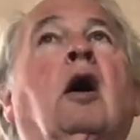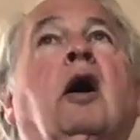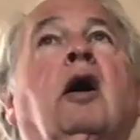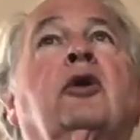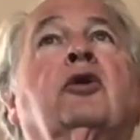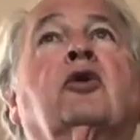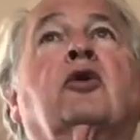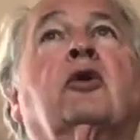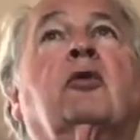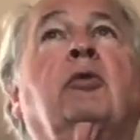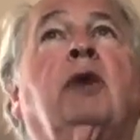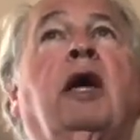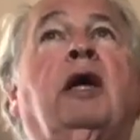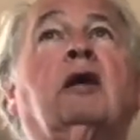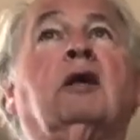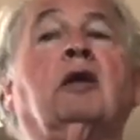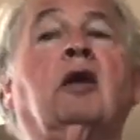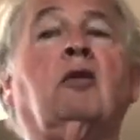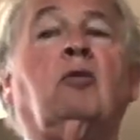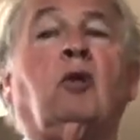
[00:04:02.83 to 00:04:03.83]
You can make it
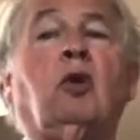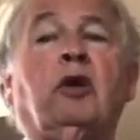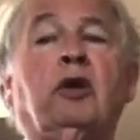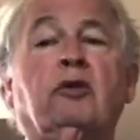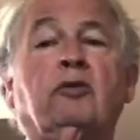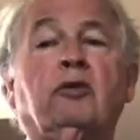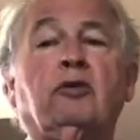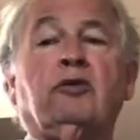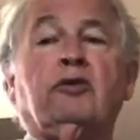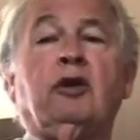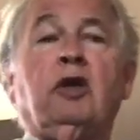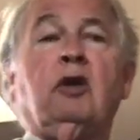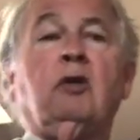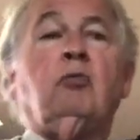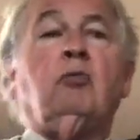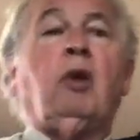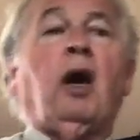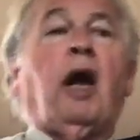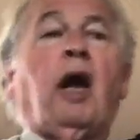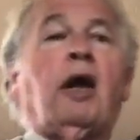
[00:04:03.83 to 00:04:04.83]
a little more interesting
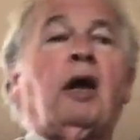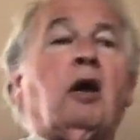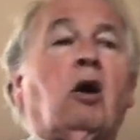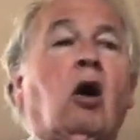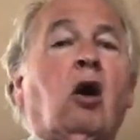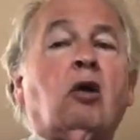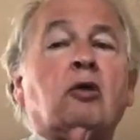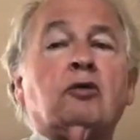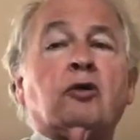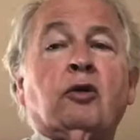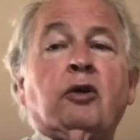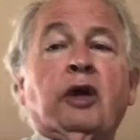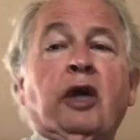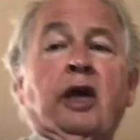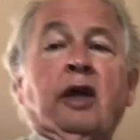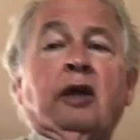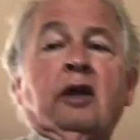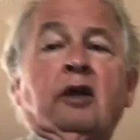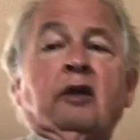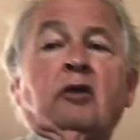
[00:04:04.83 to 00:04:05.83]
by
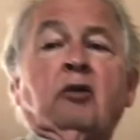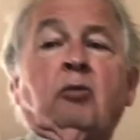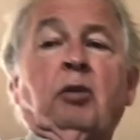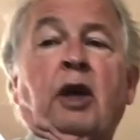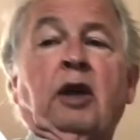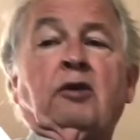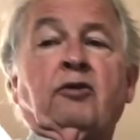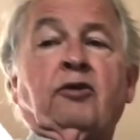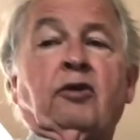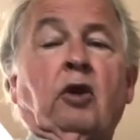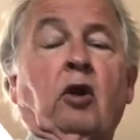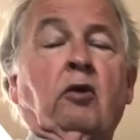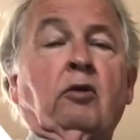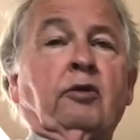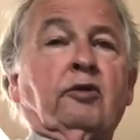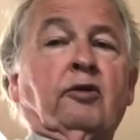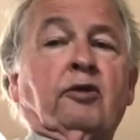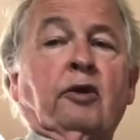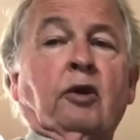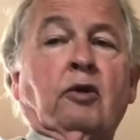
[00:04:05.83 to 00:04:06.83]
alternating the bass
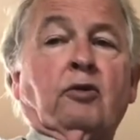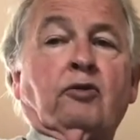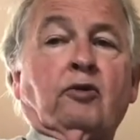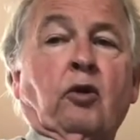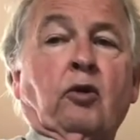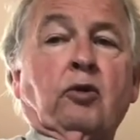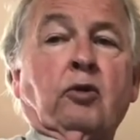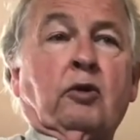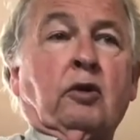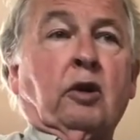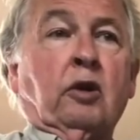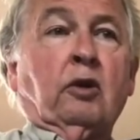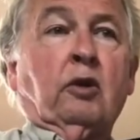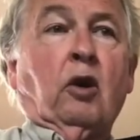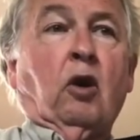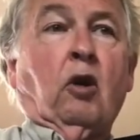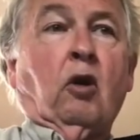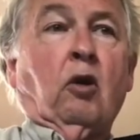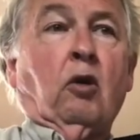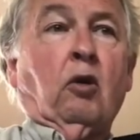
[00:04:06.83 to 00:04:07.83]
notes. So you can
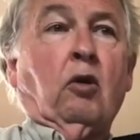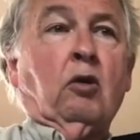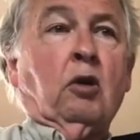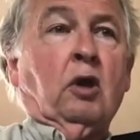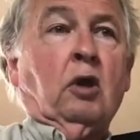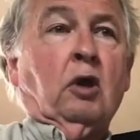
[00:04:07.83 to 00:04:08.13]
go